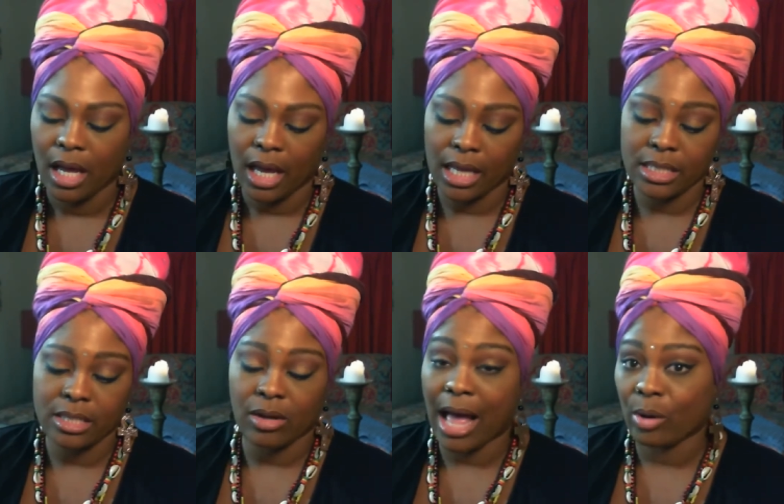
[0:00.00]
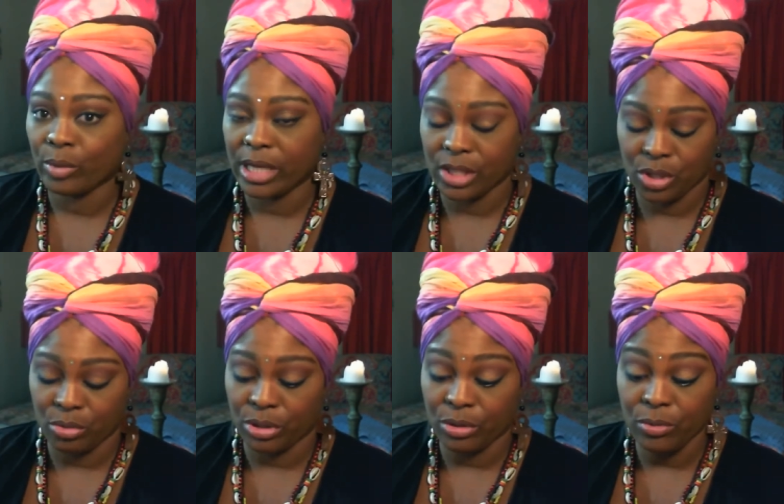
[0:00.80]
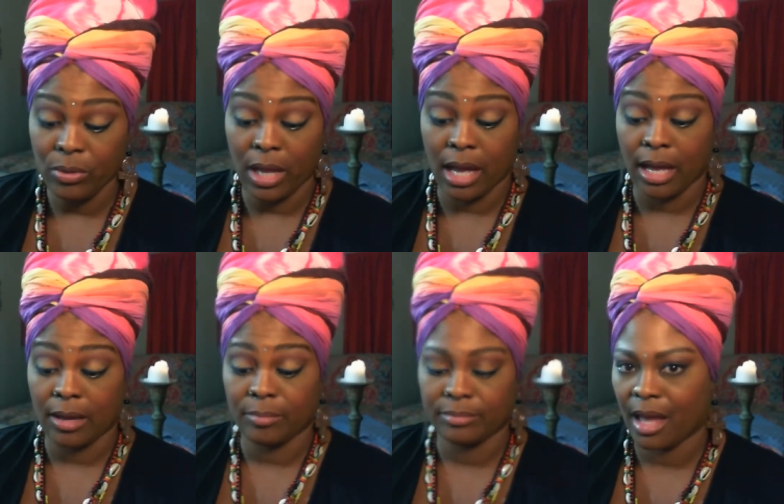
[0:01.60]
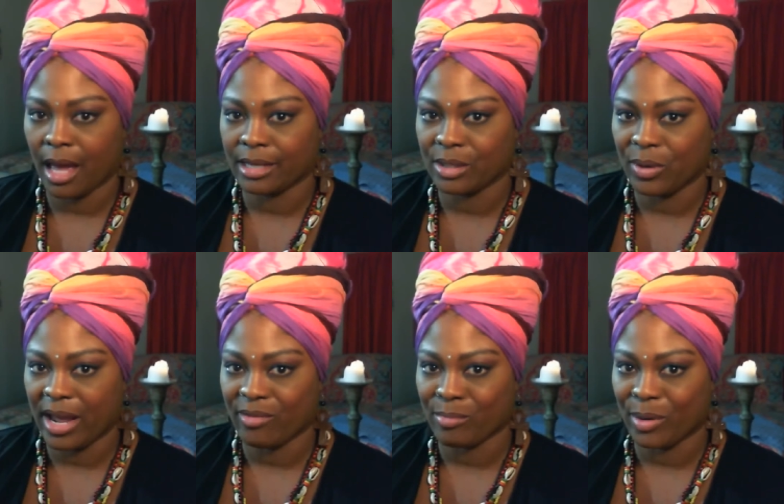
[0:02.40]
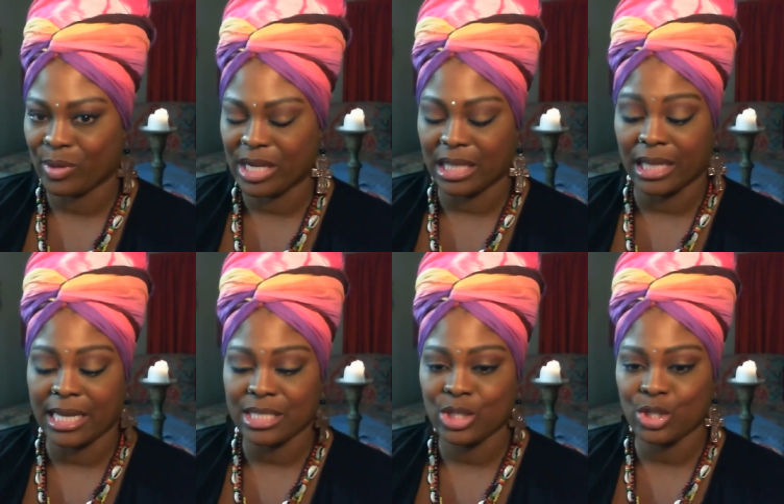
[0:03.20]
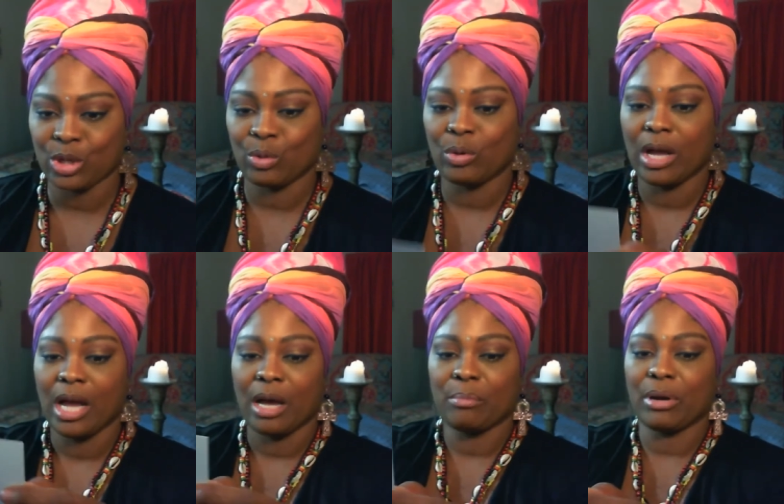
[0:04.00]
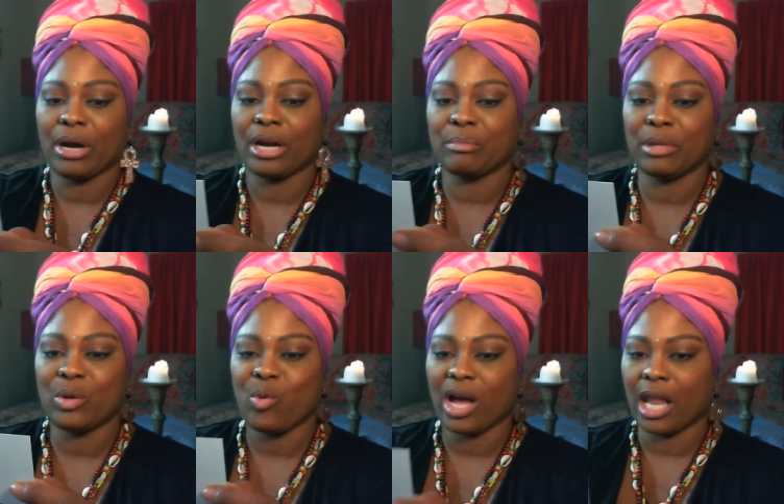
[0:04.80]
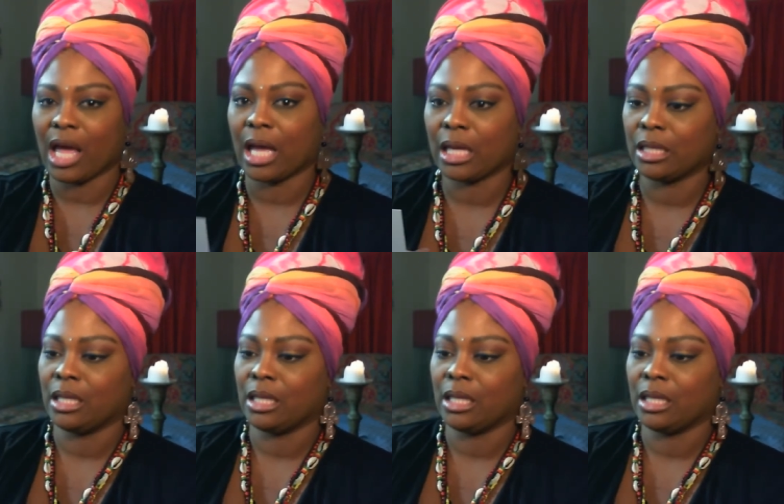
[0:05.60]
And so I'll read it to you. Um, I don't have my reading glasses, so pardon me while I